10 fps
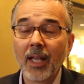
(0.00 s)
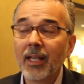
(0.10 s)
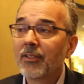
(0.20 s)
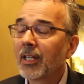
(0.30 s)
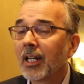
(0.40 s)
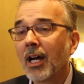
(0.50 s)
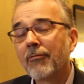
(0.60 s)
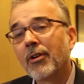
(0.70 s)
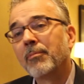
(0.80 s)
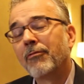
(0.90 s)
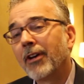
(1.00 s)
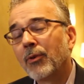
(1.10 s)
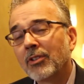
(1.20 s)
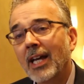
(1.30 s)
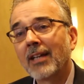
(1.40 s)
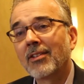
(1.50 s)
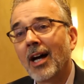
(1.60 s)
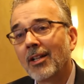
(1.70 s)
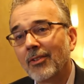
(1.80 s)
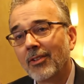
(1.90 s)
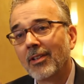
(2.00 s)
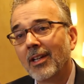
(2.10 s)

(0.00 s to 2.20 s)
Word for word: Is it going to come from federal tax dollars?